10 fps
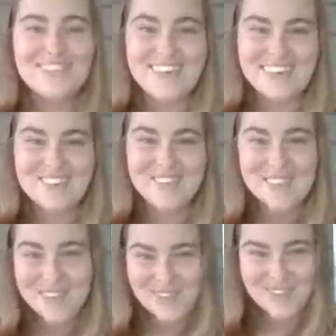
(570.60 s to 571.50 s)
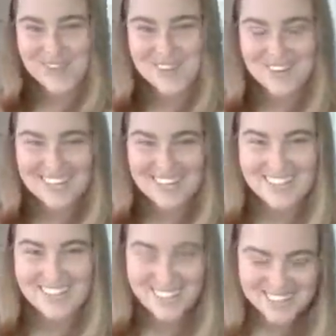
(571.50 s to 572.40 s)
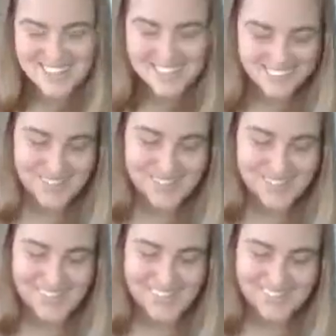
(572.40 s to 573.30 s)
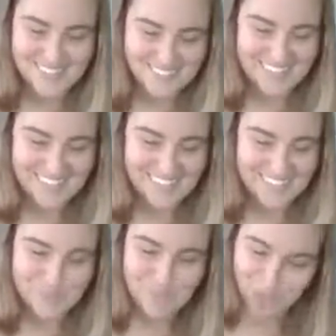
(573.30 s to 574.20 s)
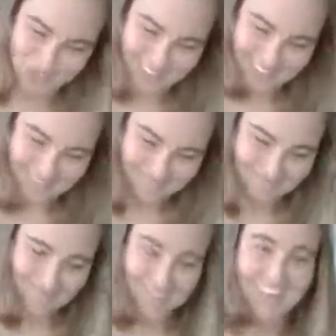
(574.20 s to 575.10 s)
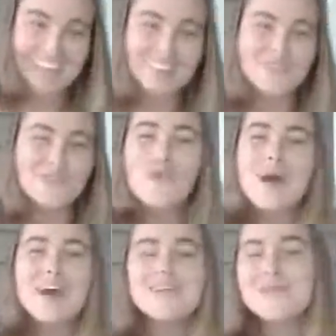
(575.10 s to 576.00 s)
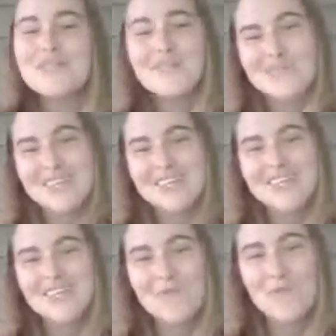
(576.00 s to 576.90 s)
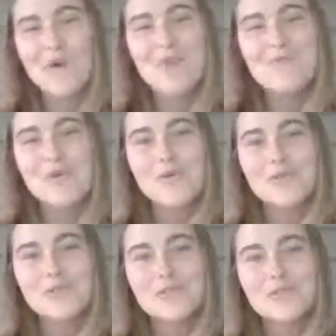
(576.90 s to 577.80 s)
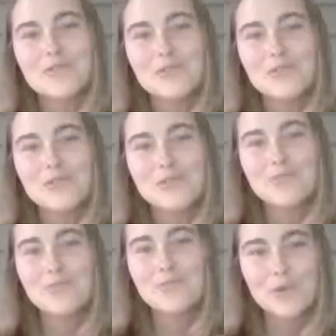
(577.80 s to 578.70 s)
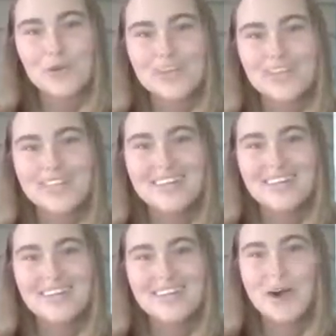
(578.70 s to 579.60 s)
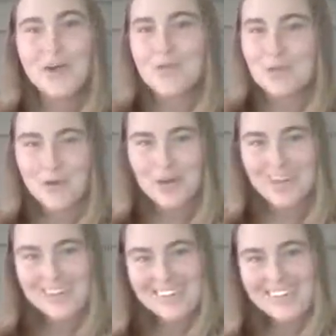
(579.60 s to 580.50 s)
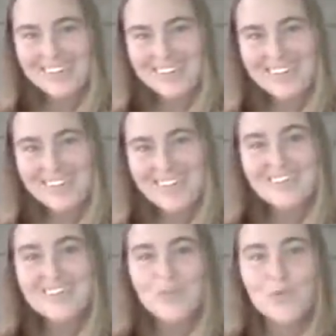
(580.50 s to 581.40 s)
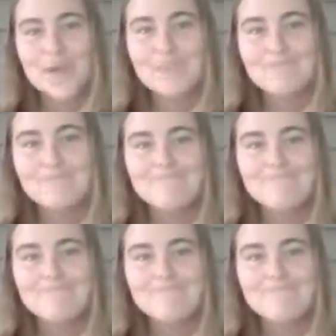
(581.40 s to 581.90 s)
Yes, so these three things are really, really important. And so why do we do this? Why might we choose to explore karma yoga in this way?